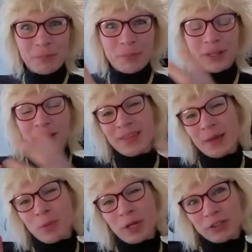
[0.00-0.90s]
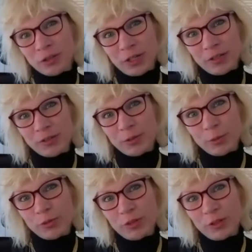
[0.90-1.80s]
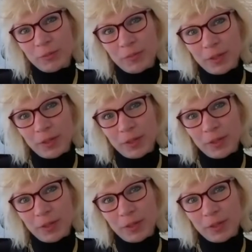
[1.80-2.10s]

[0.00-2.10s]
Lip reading: but I then went to try and source them